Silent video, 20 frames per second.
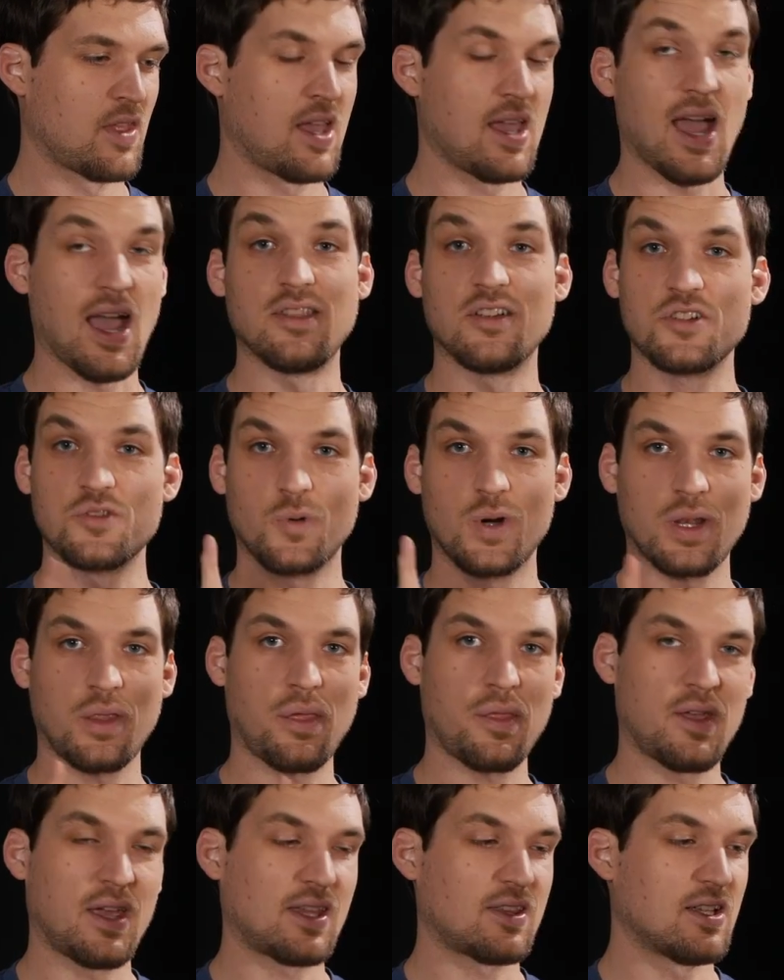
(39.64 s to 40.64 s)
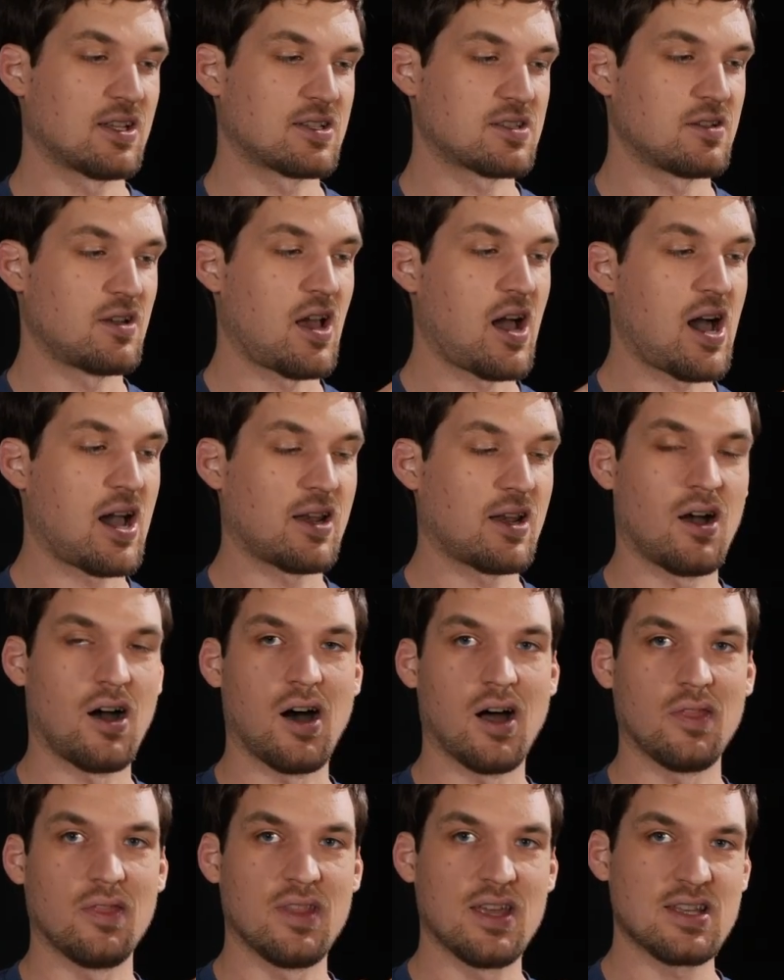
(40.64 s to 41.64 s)
And there's one thing that's not
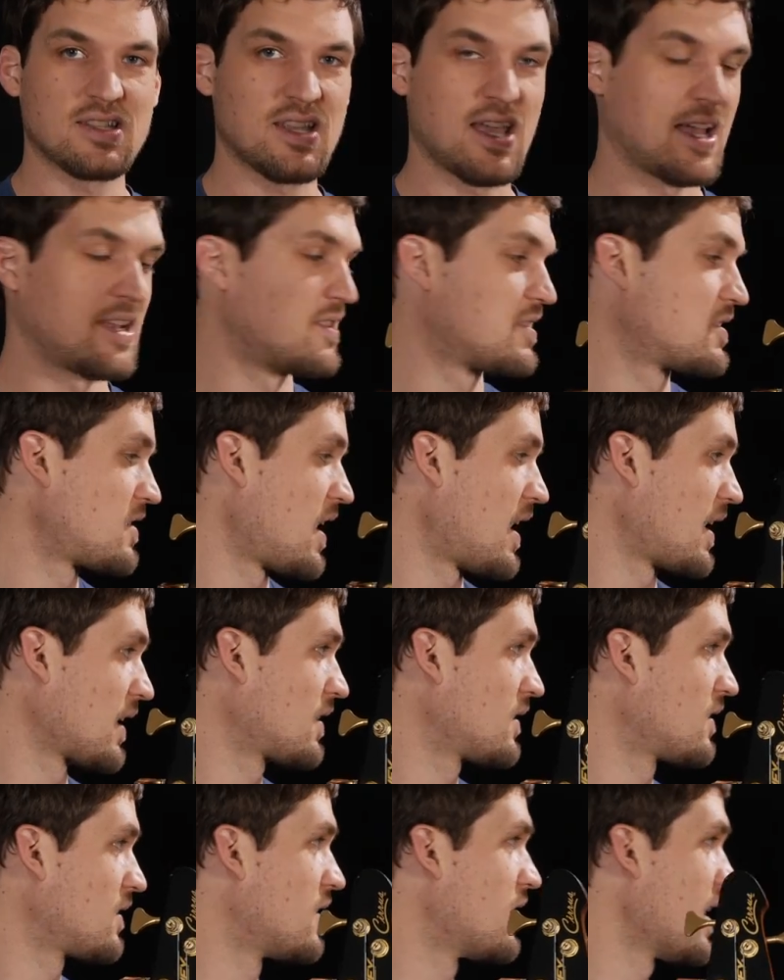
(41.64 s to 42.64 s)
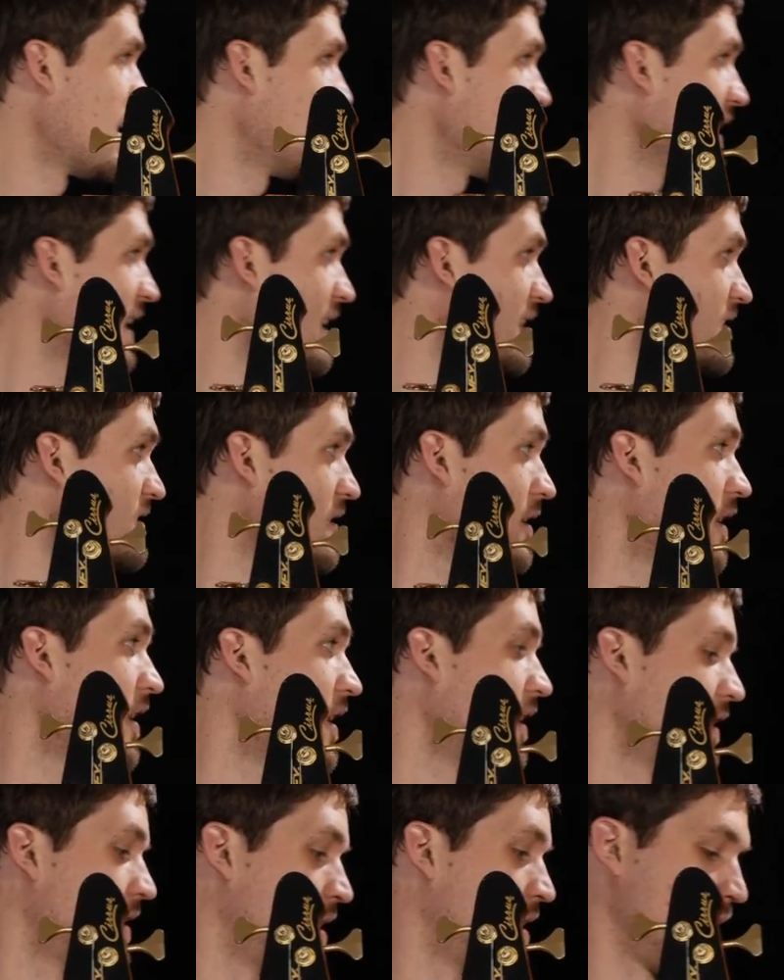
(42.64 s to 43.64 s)
on this headstock that is
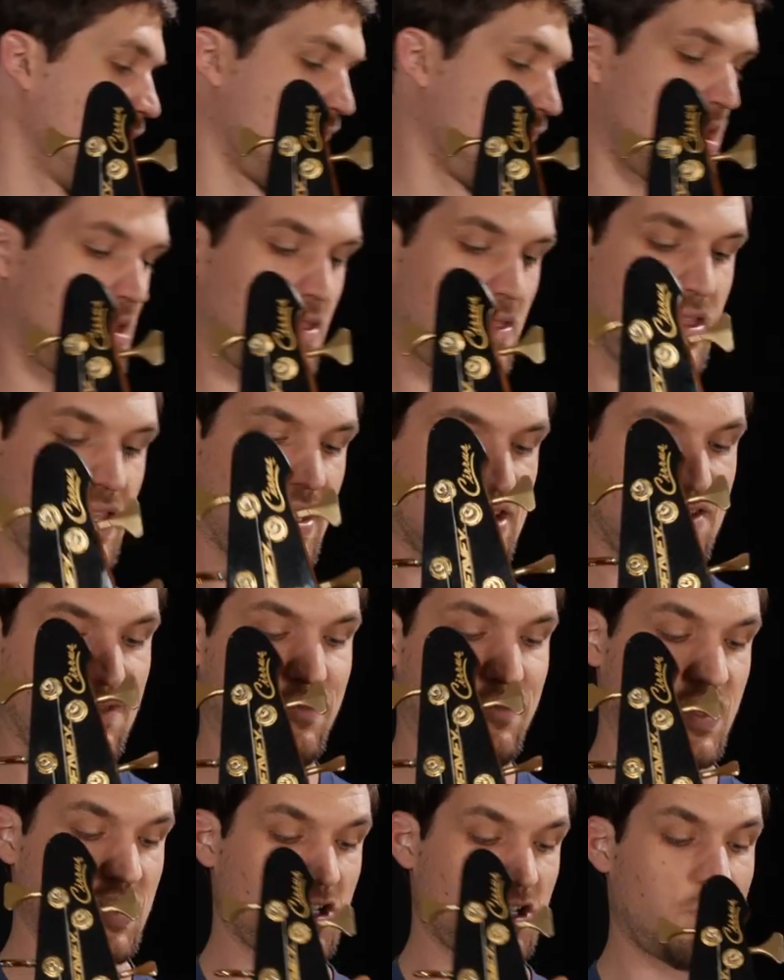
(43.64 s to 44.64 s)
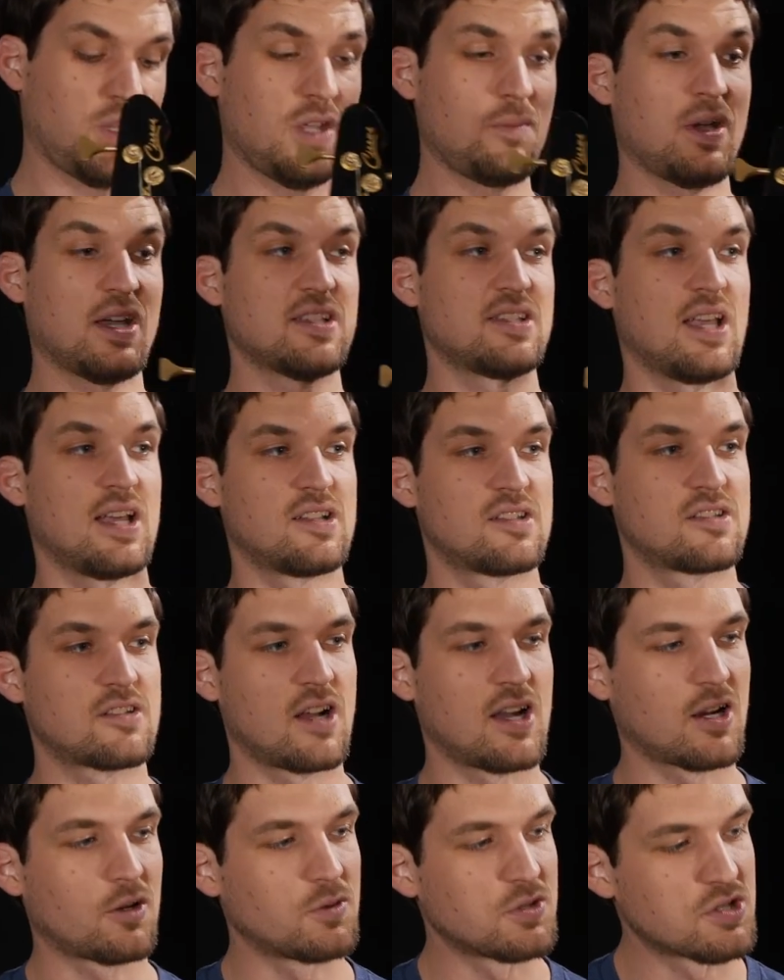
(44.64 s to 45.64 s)
on this Fender P-Bass
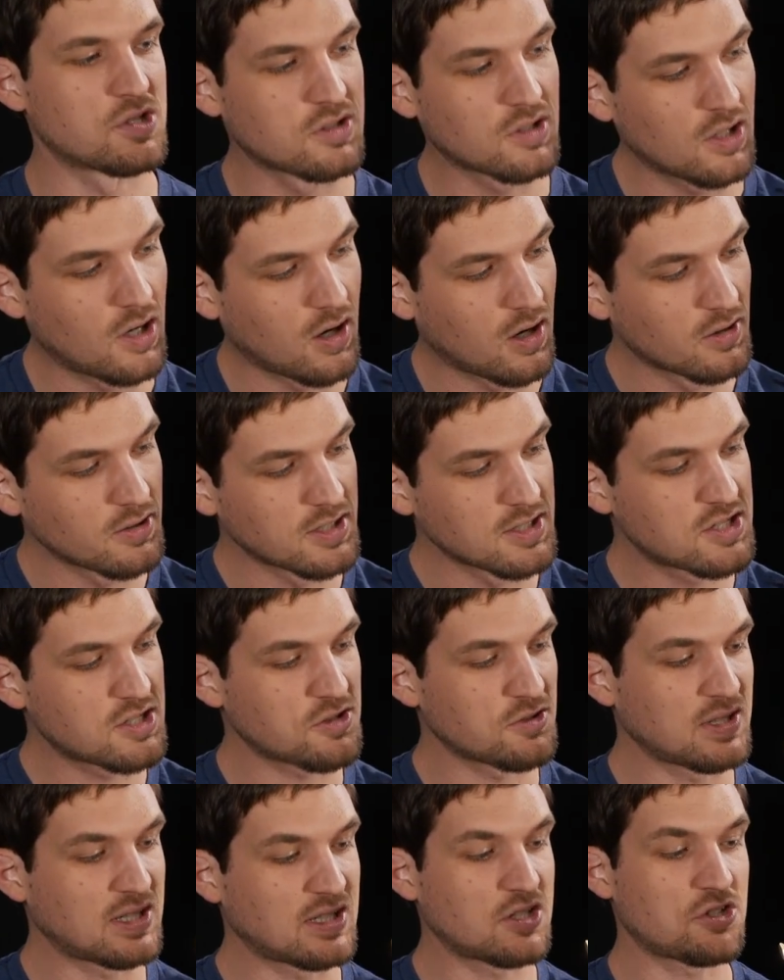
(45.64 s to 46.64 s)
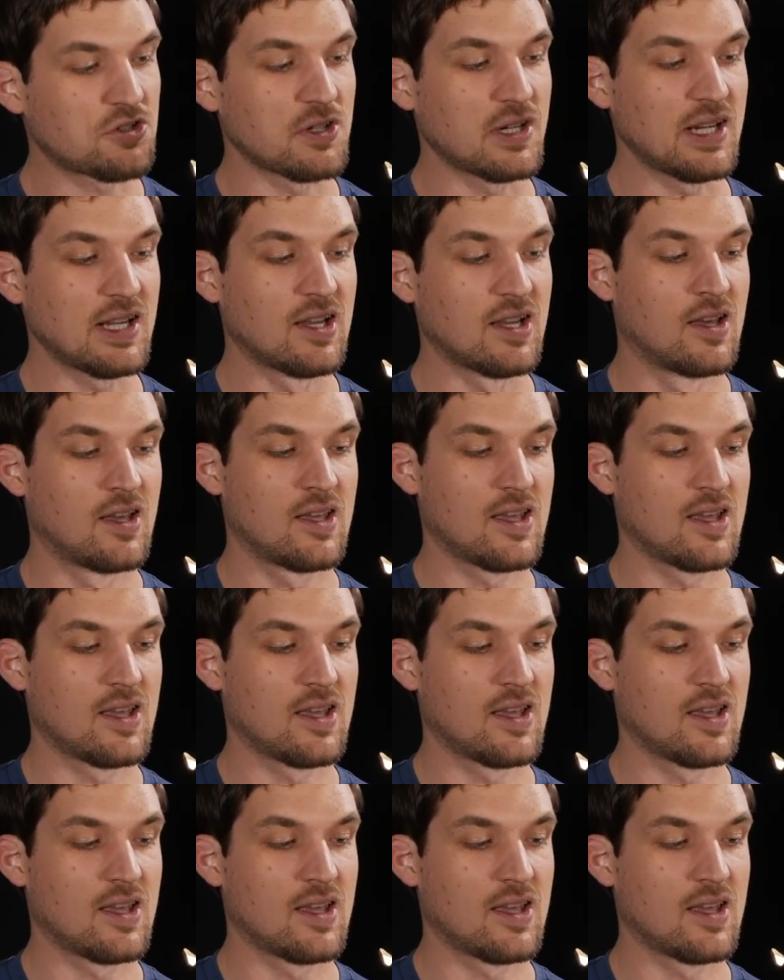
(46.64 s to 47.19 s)
headstock, which is called a string tree.